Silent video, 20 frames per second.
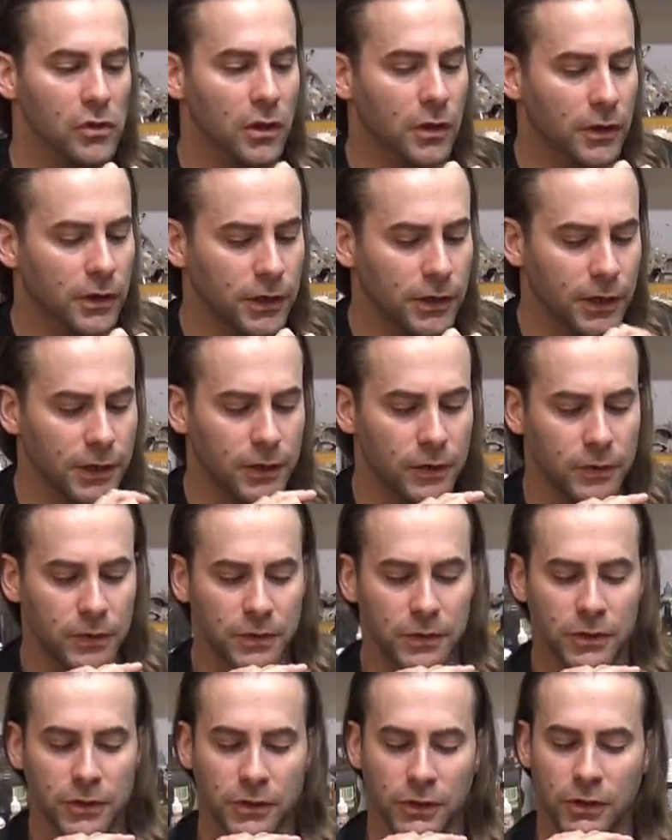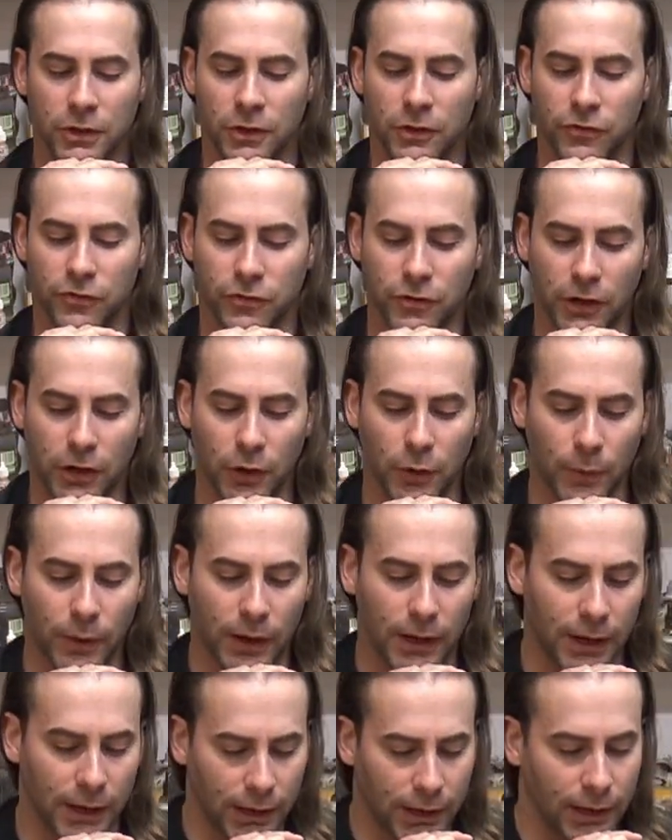You know?
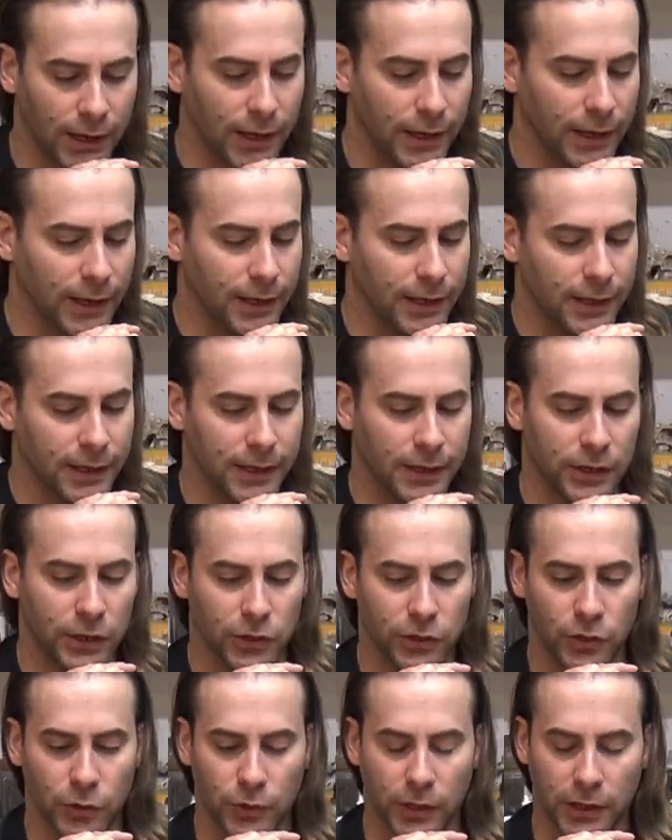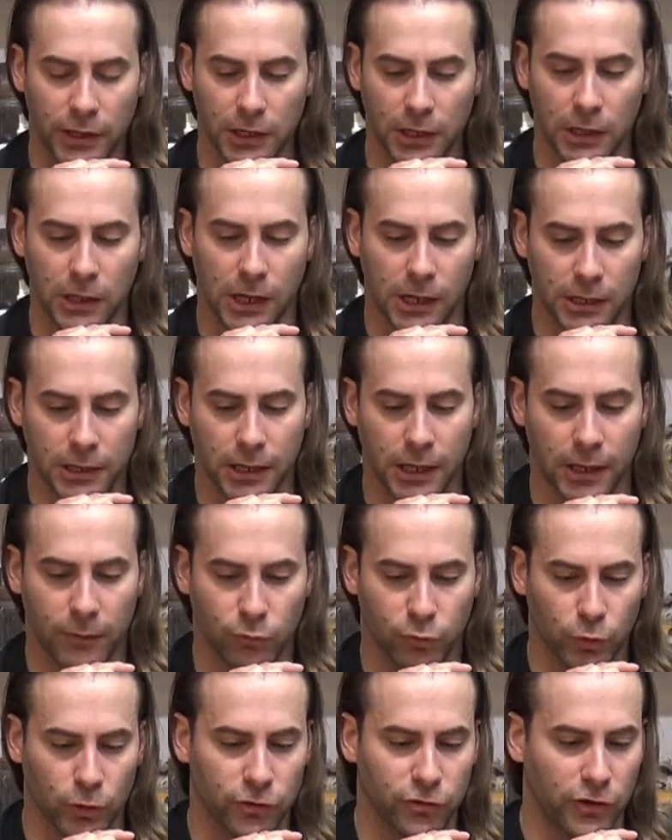So, you can get a lot of
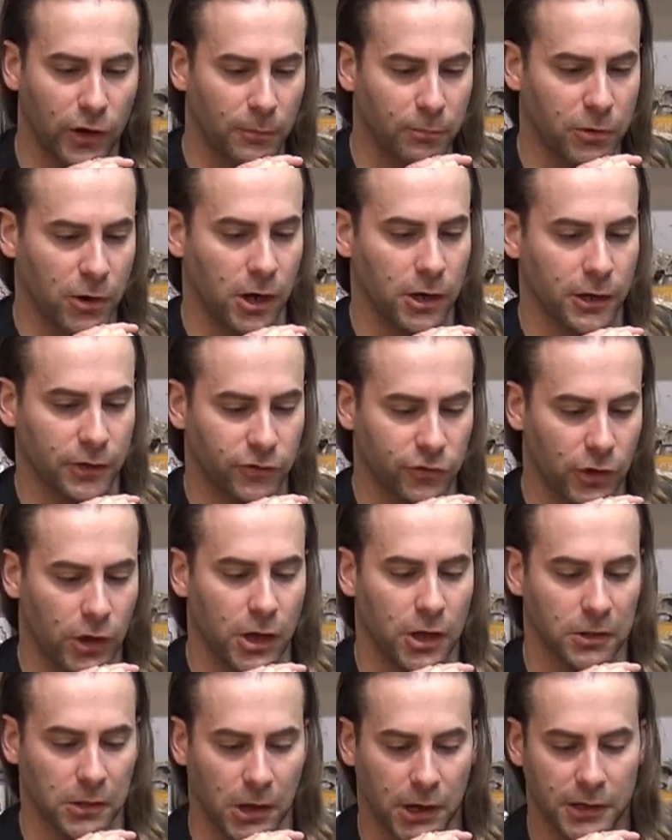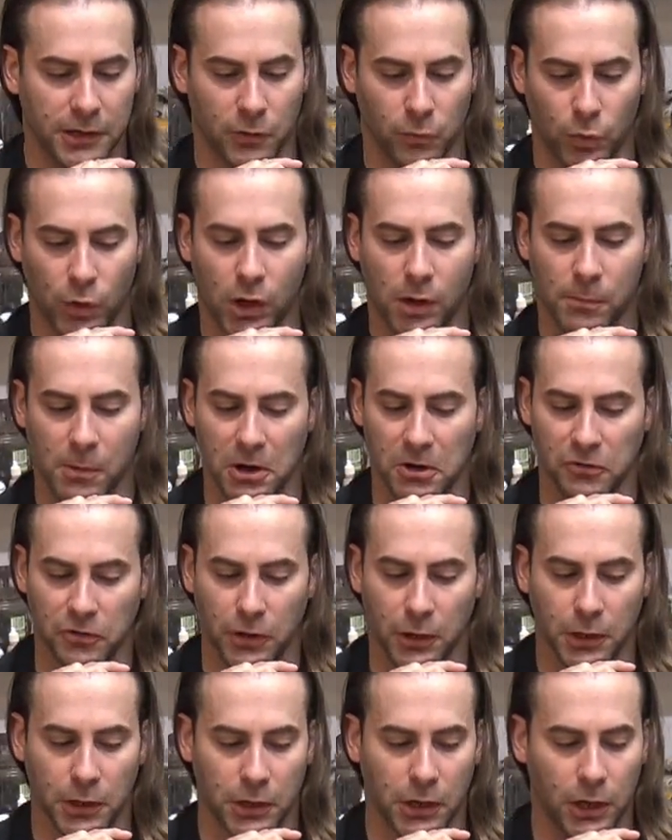Games Workshop products online at
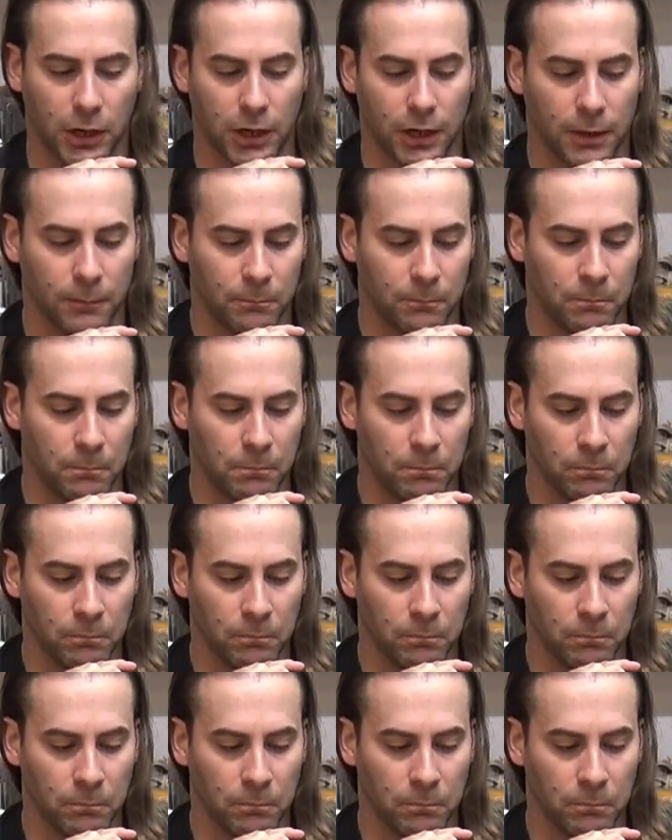Walmart.com.